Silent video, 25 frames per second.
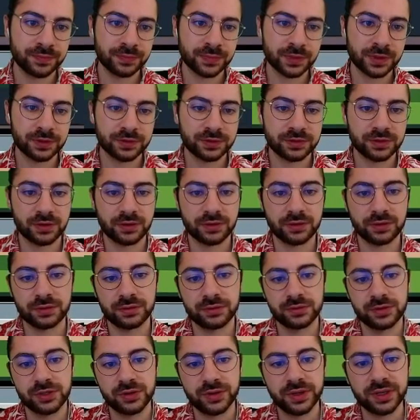So
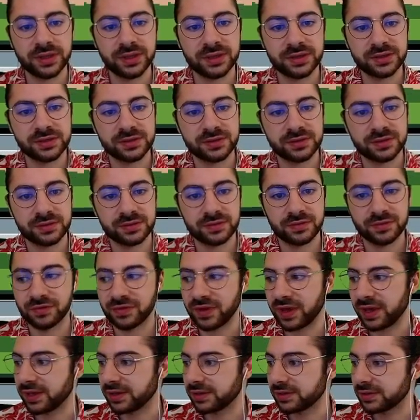during this
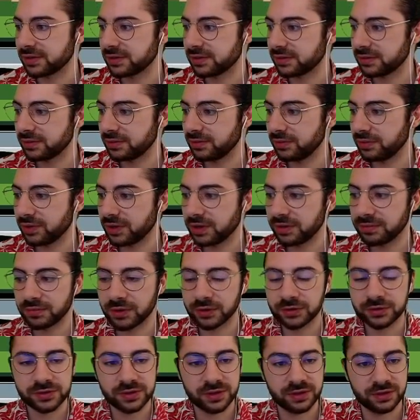phase, what I'm
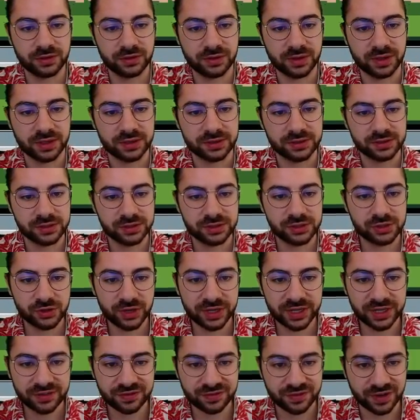mostly doing is just
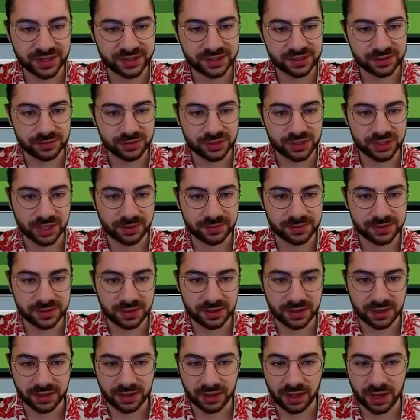trying to find some shapes that
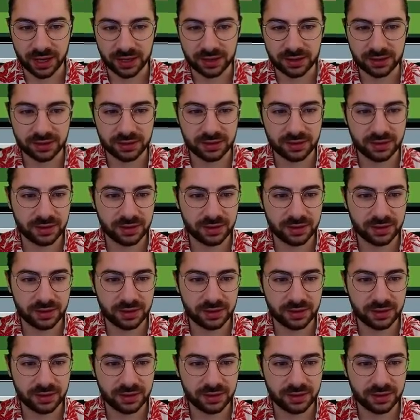I like.